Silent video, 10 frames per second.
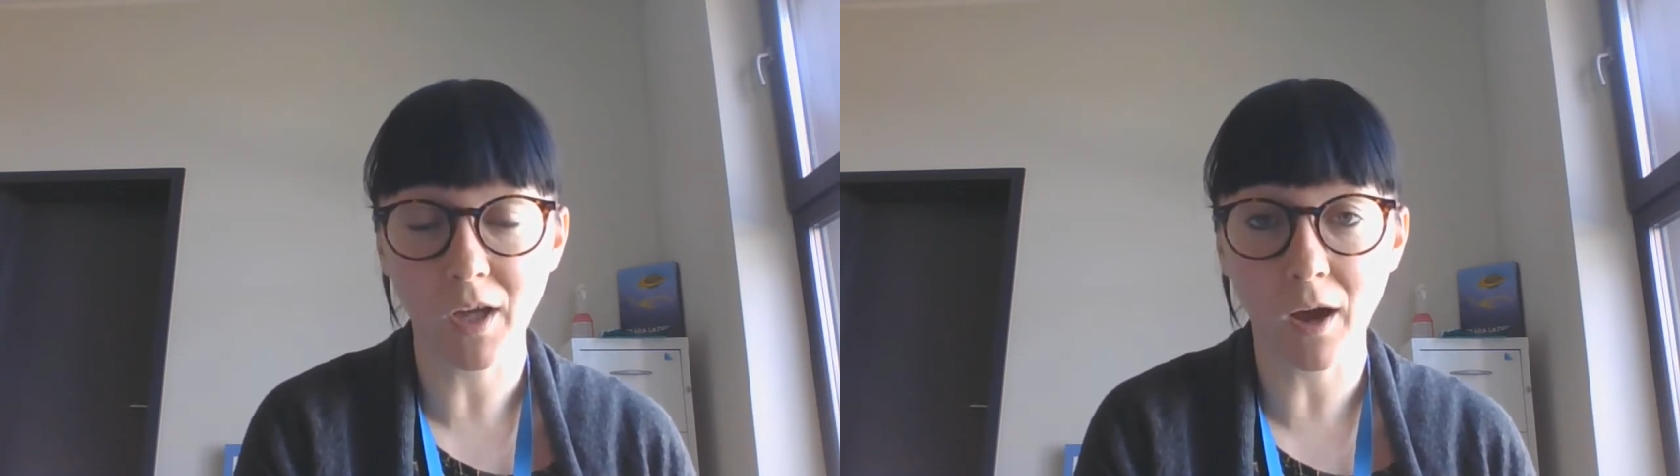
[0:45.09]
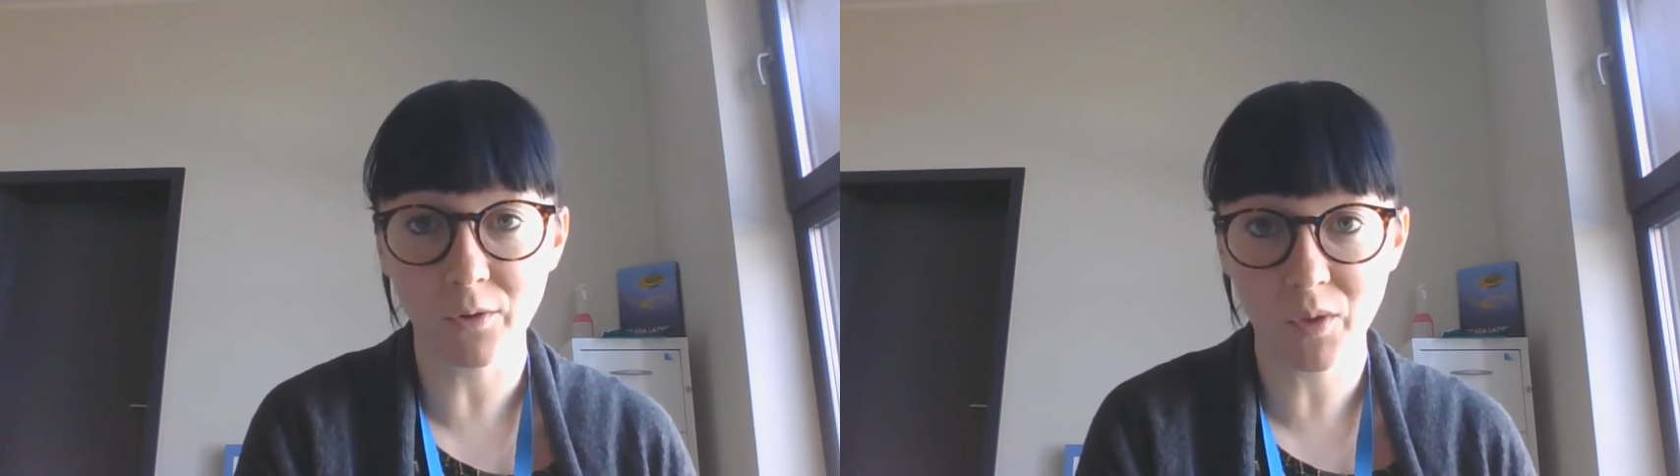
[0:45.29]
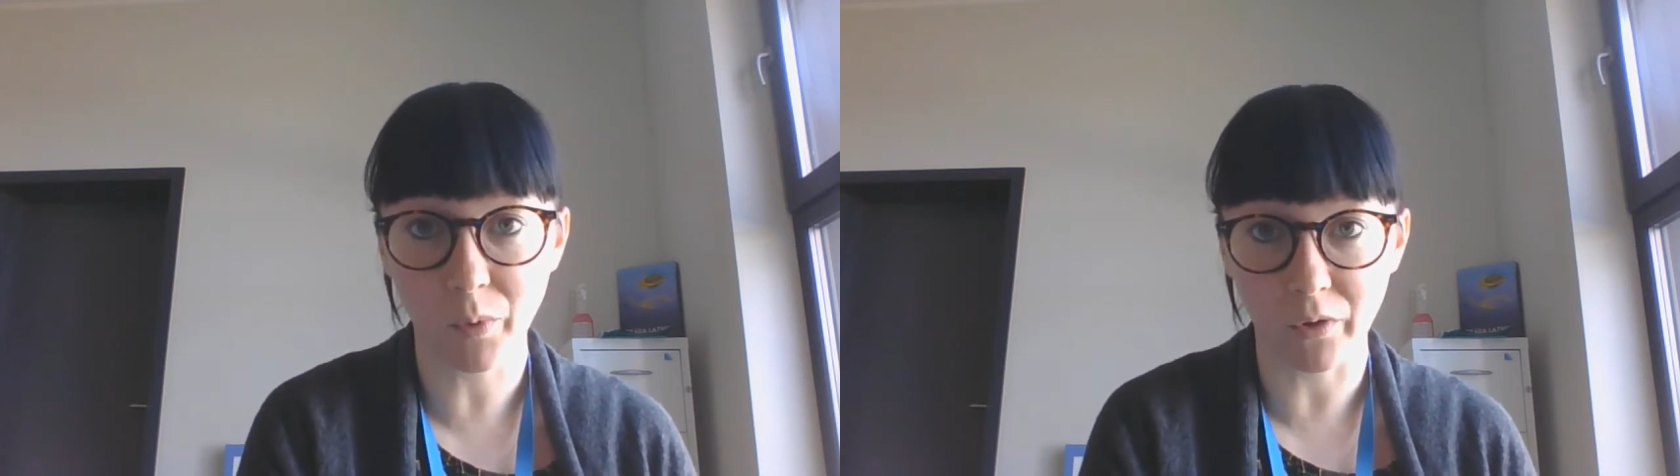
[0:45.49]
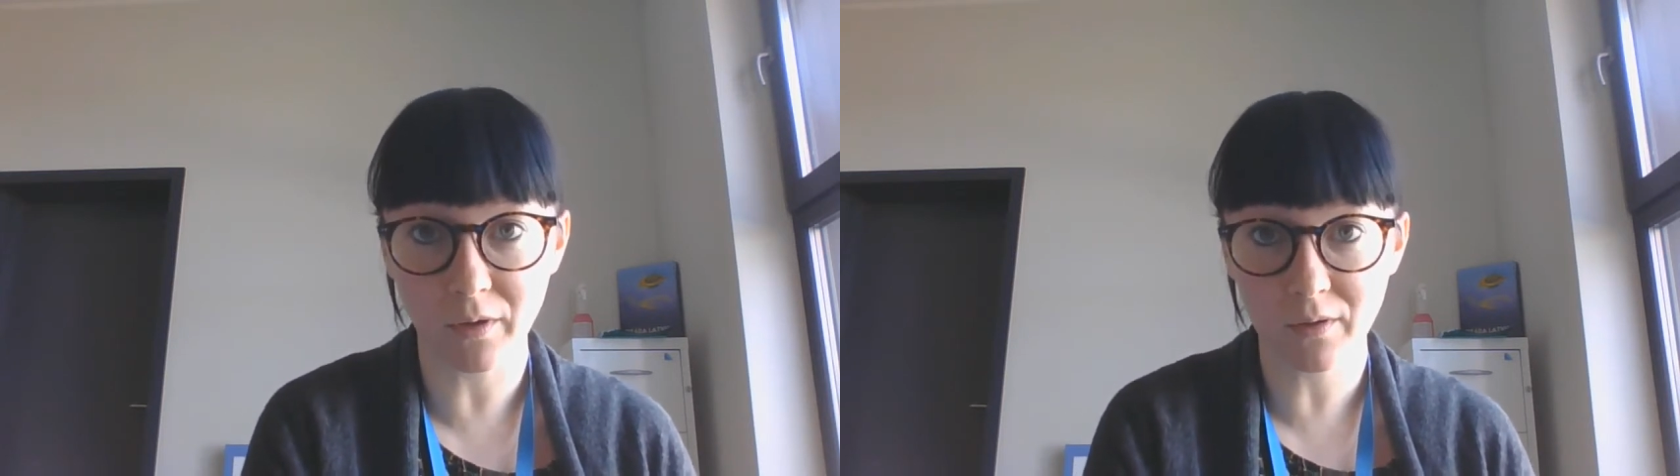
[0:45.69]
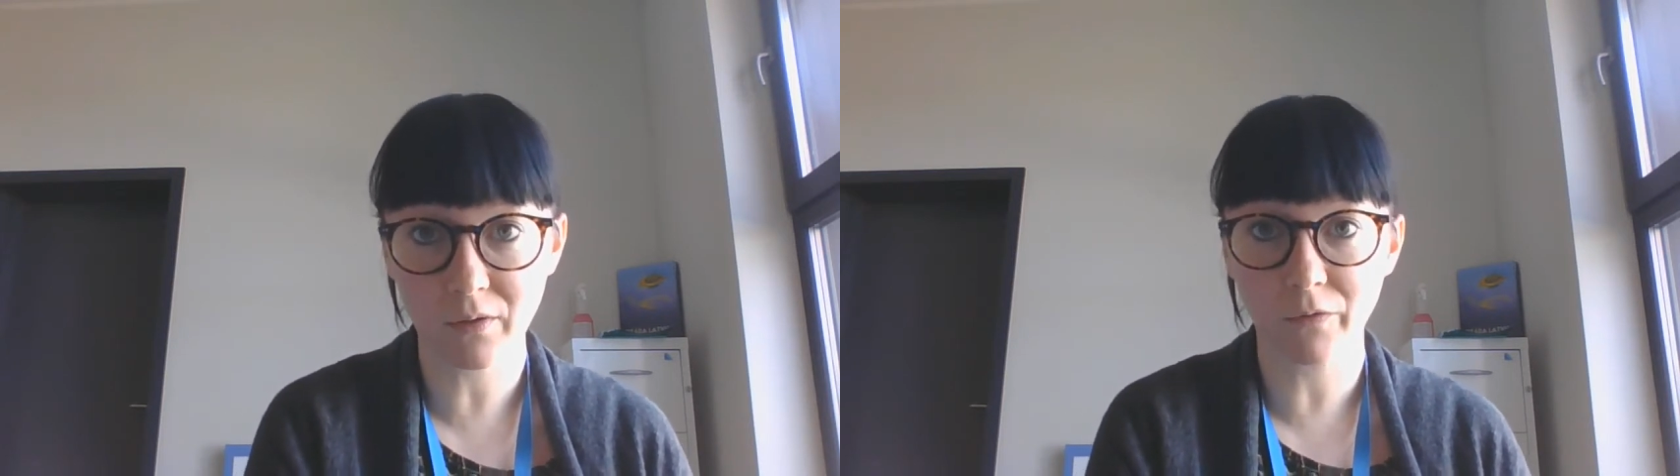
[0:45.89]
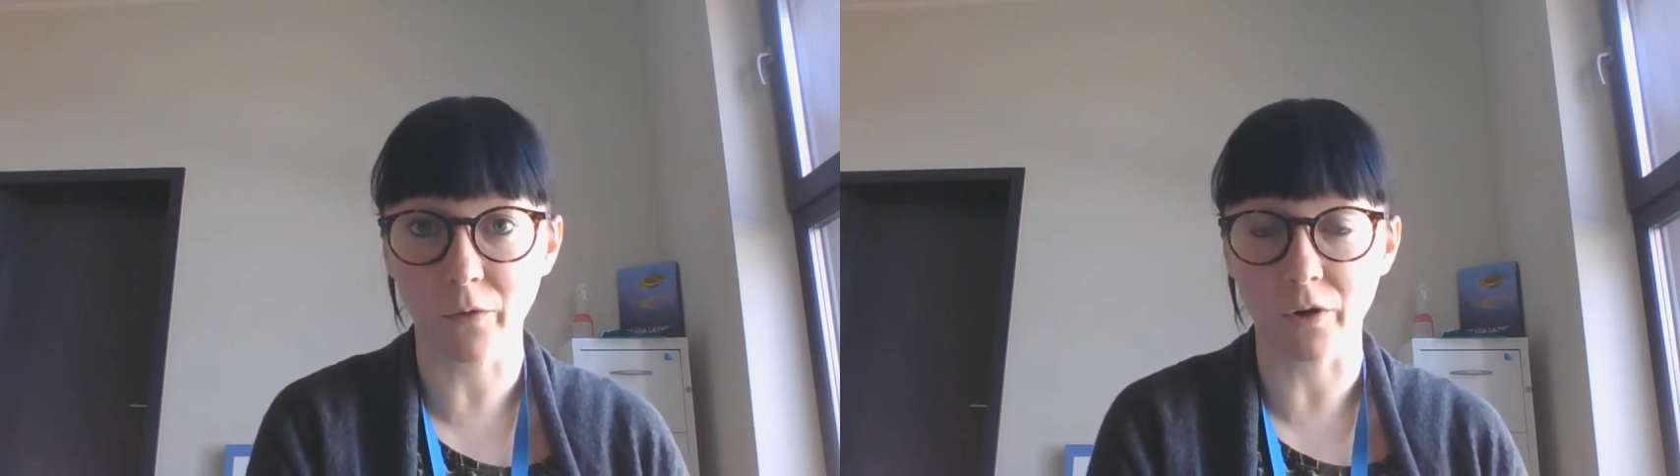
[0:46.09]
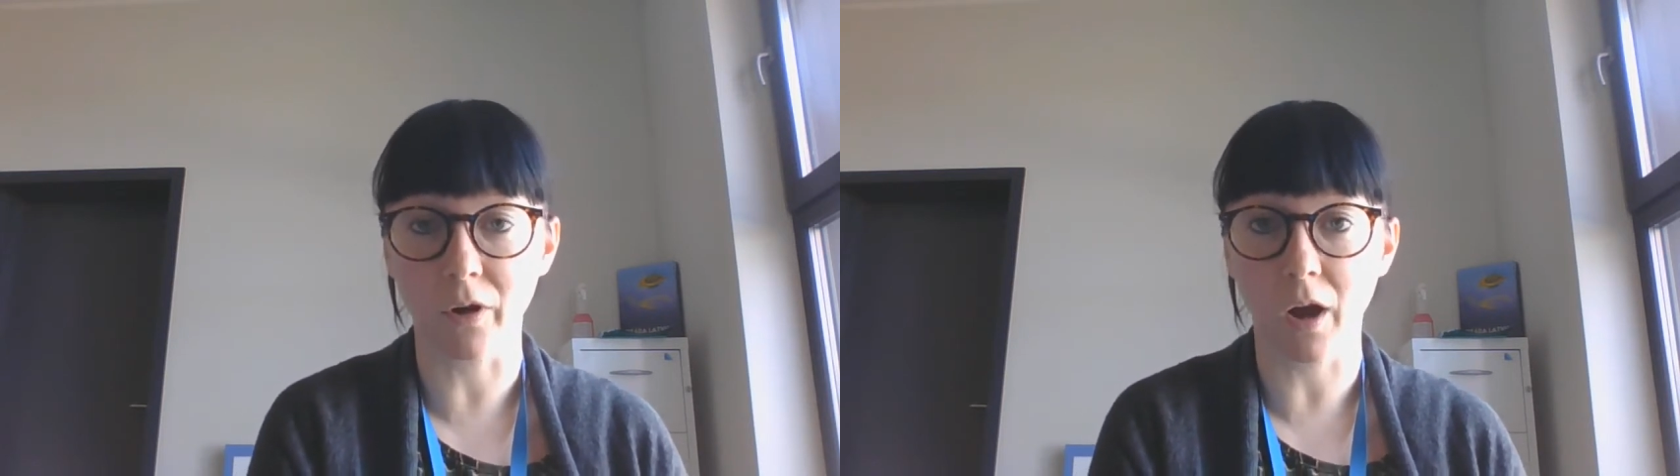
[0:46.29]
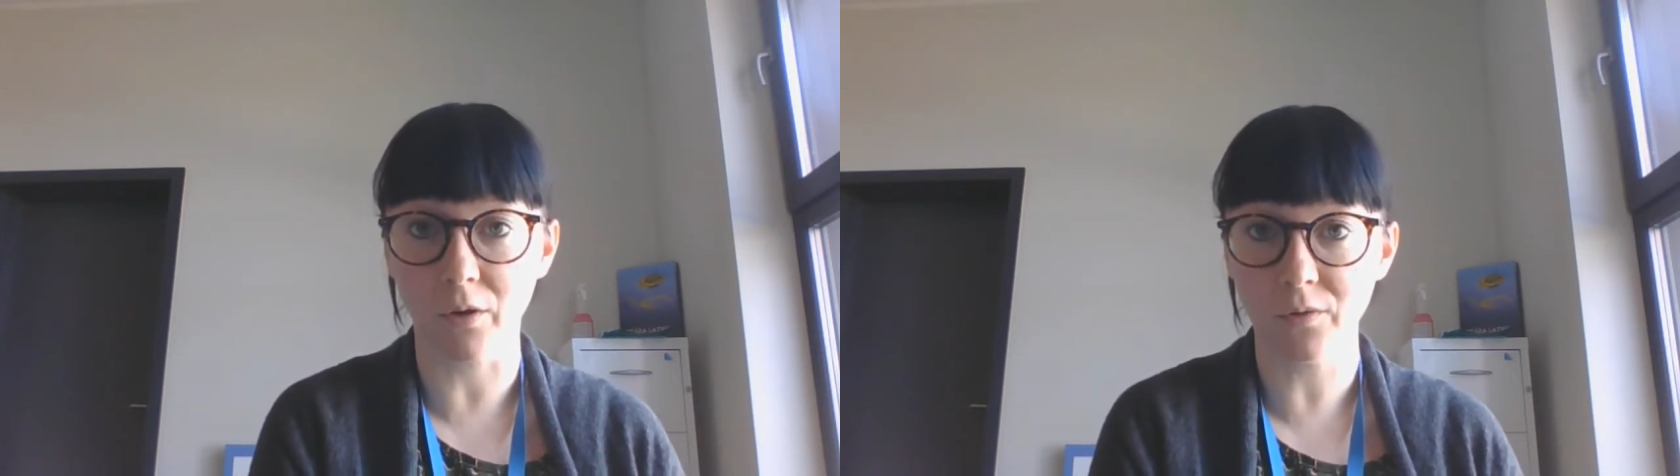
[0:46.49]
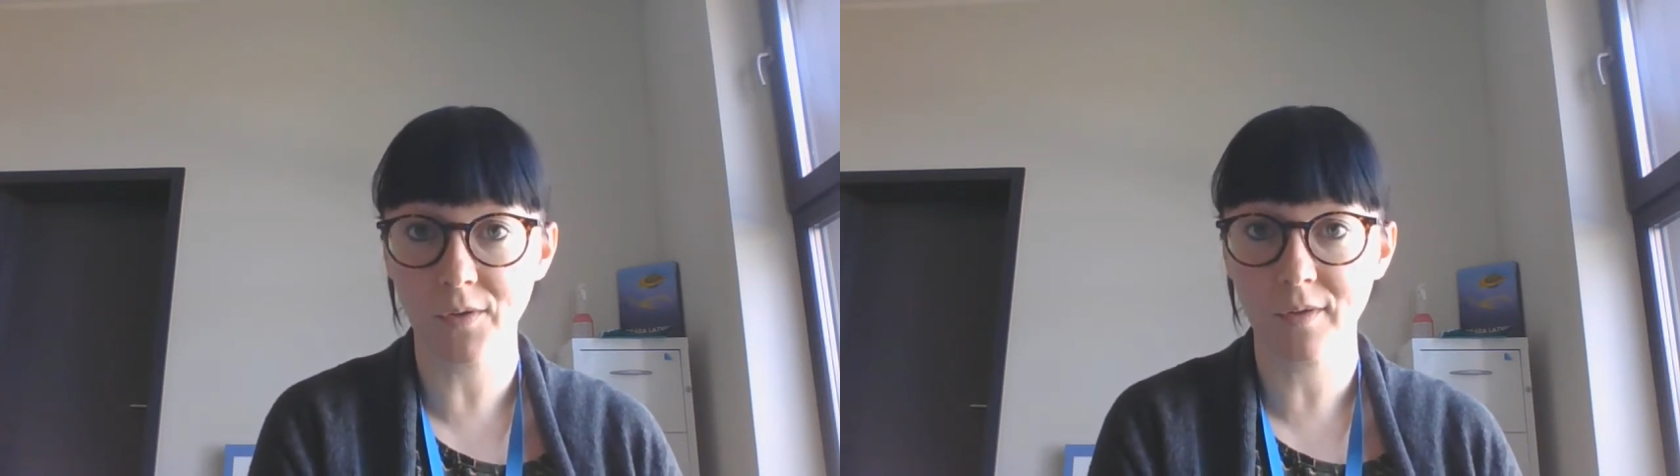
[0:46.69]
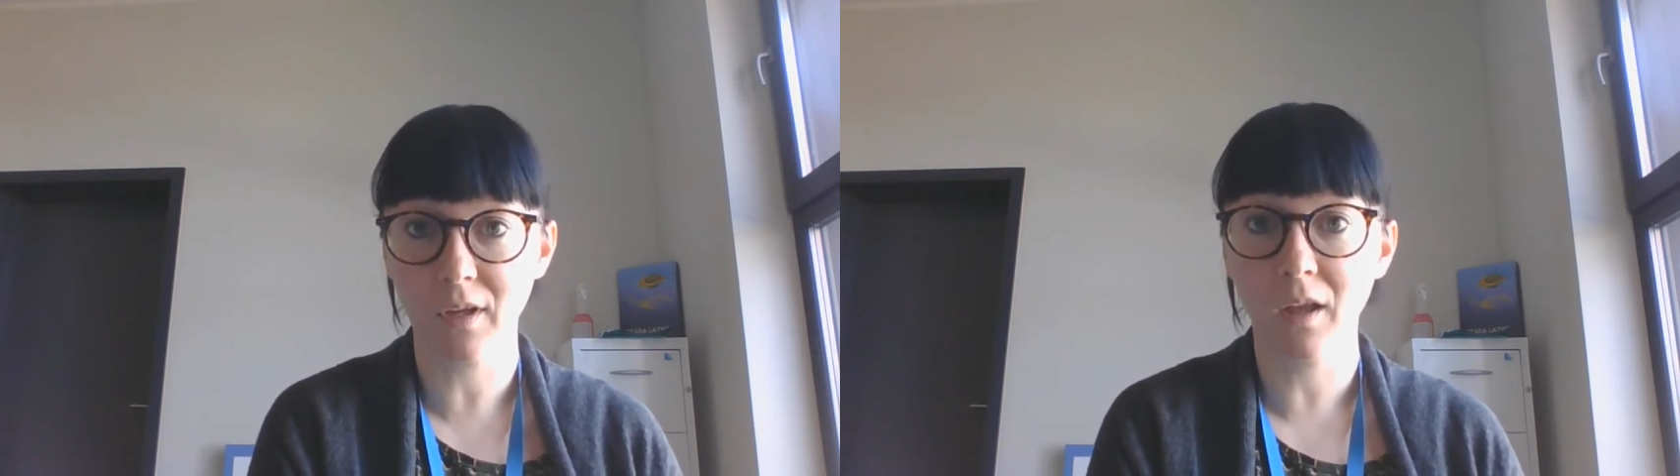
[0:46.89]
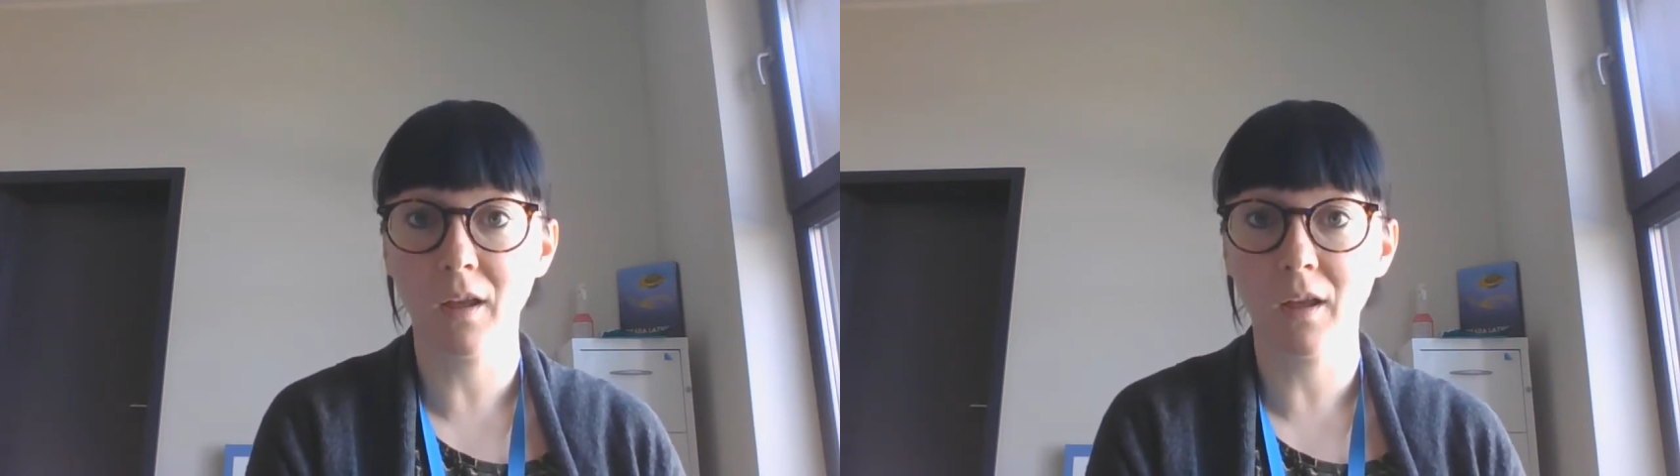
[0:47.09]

house points for your house,